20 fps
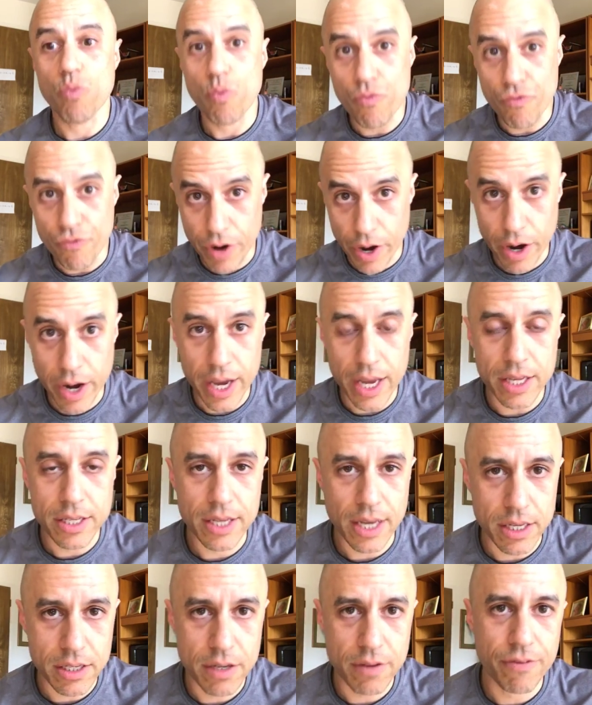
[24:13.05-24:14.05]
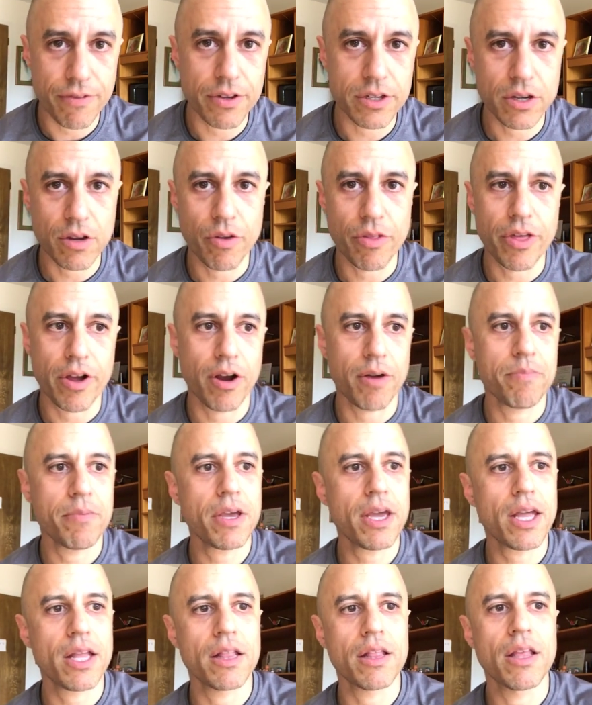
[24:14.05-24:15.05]
very intensive physical
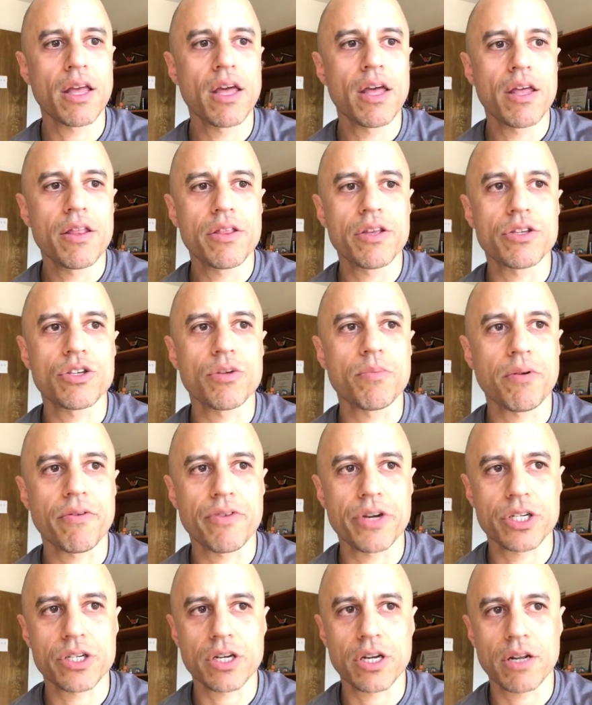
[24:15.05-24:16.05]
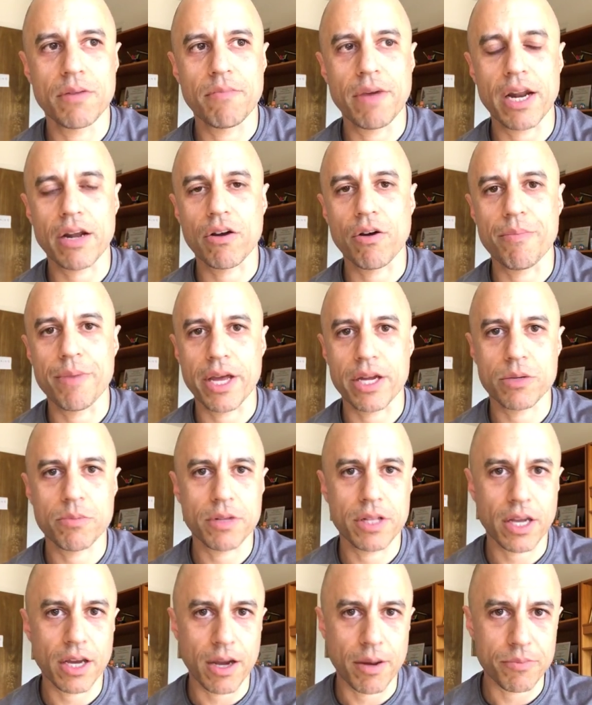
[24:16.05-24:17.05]
therapy and the supervision and medical
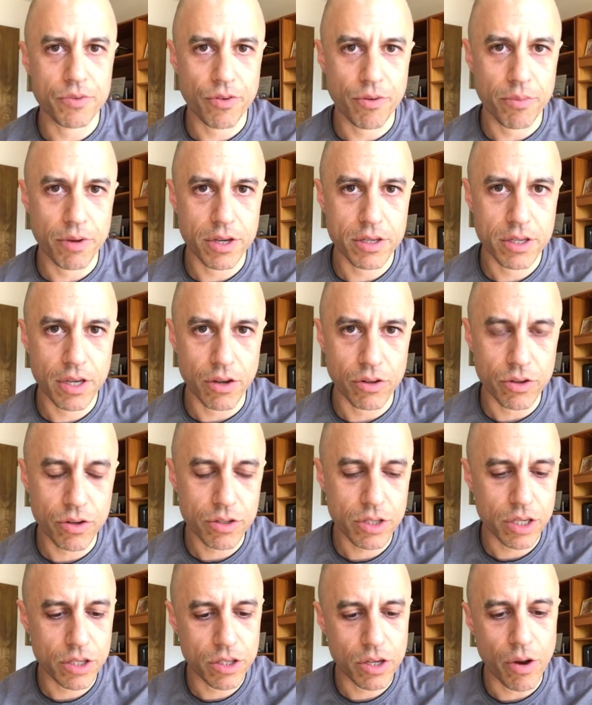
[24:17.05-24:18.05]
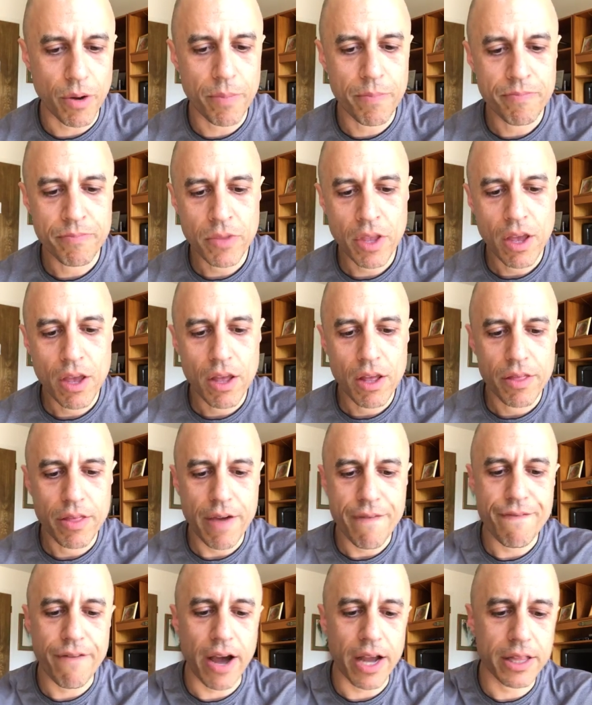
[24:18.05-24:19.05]
management that comes from a skilled nursing. So they
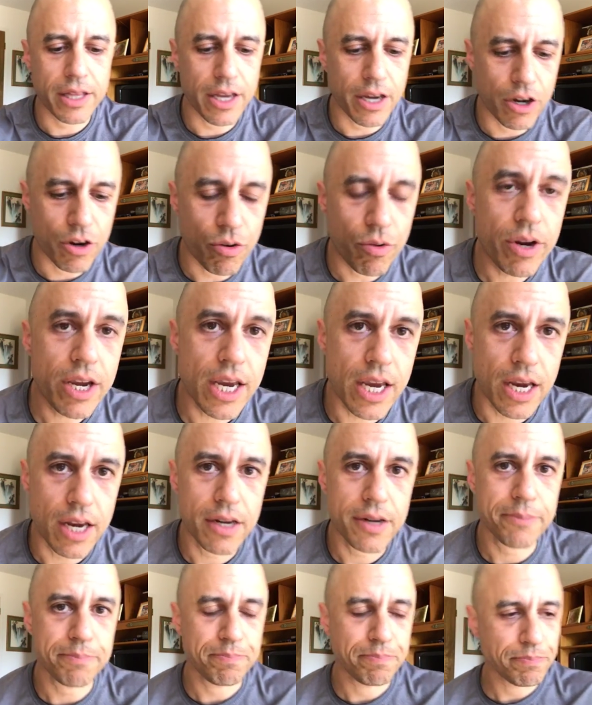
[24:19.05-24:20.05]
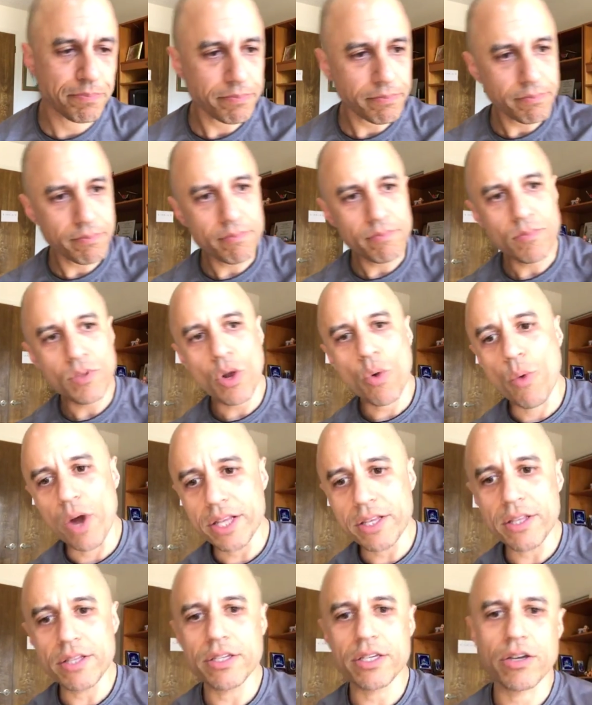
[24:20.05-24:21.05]
finally agreed,
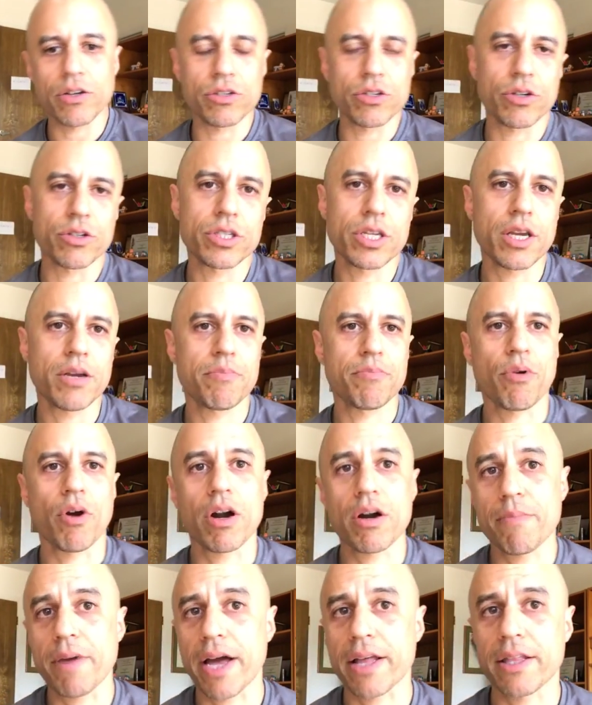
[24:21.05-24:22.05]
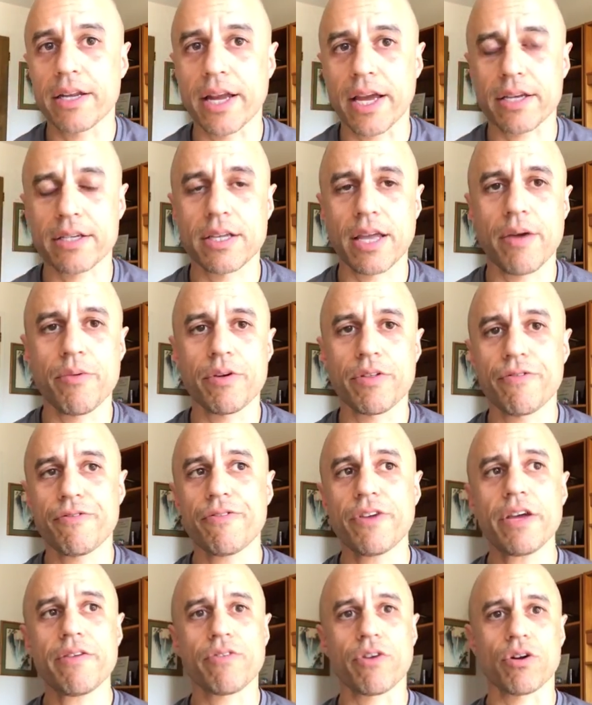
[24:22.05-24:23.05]
went to the skilled nursing, brought her back the next day with
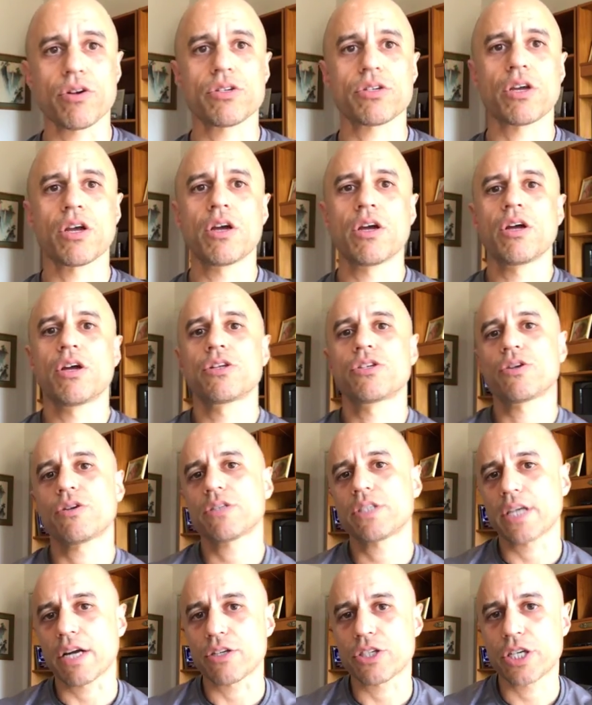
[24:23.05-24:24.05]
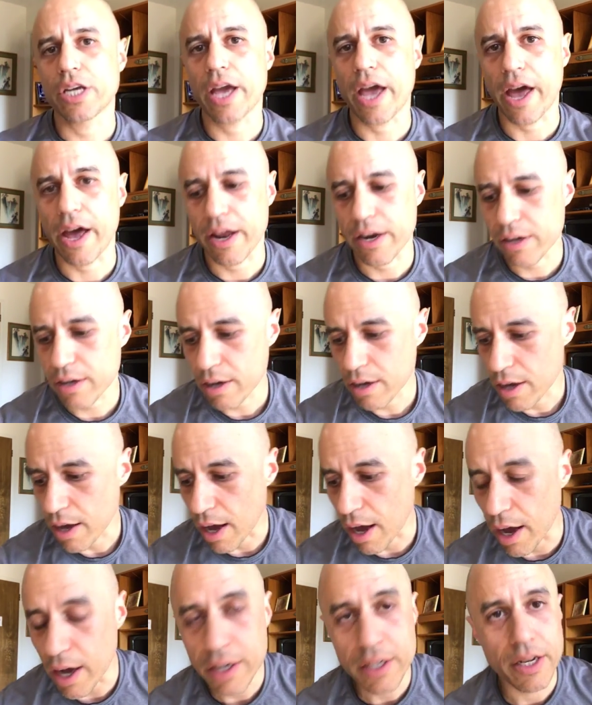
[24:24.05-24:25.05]
fevers. Turns out she had
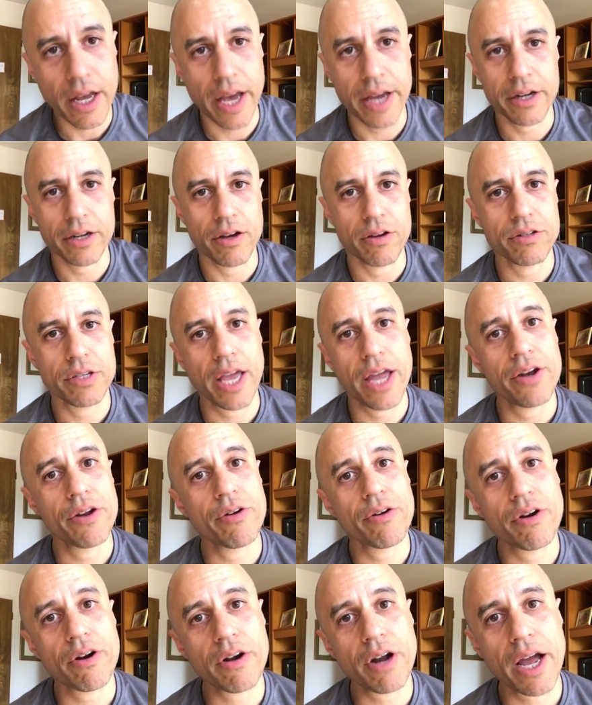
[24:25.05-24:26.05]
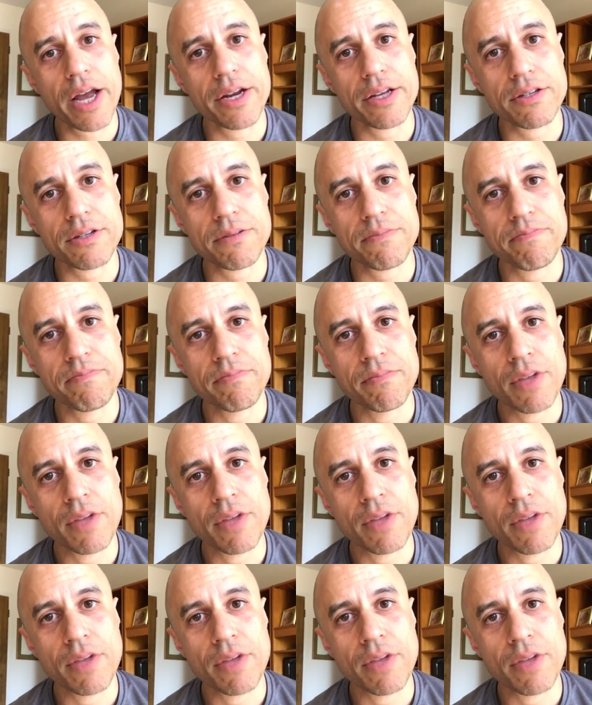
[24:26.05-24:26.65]
undiagnosed endocarditis.